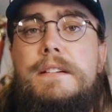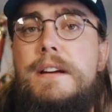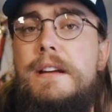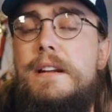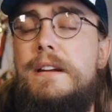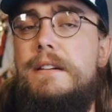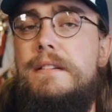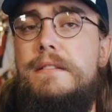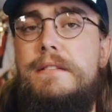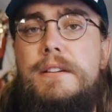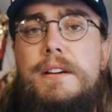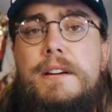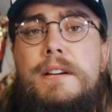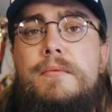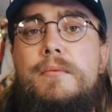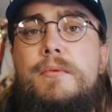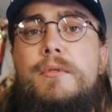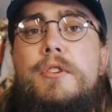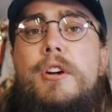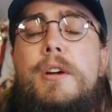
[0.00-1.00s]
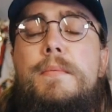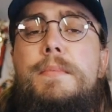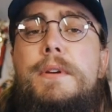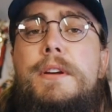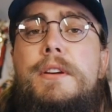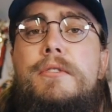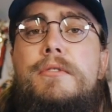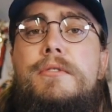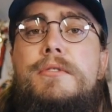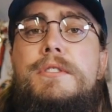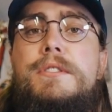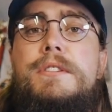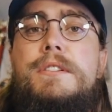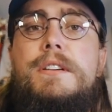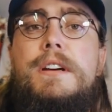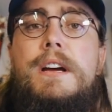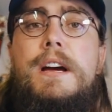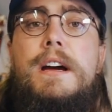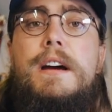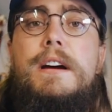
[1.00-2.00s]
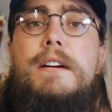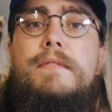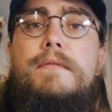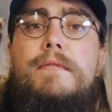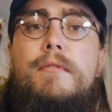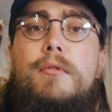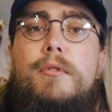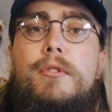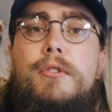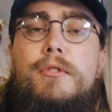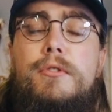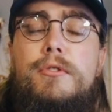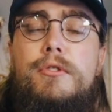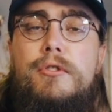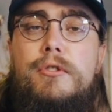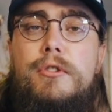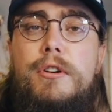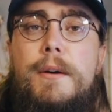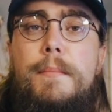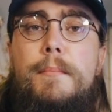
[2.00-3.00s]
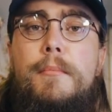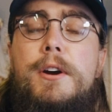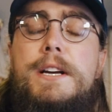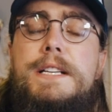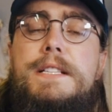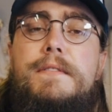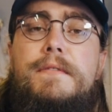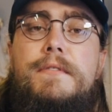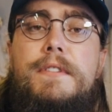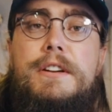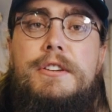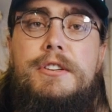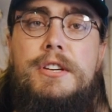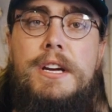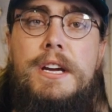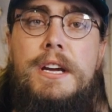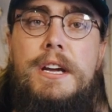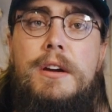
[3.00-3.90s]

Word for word: and it would not be used uh, for your new compressor fridge.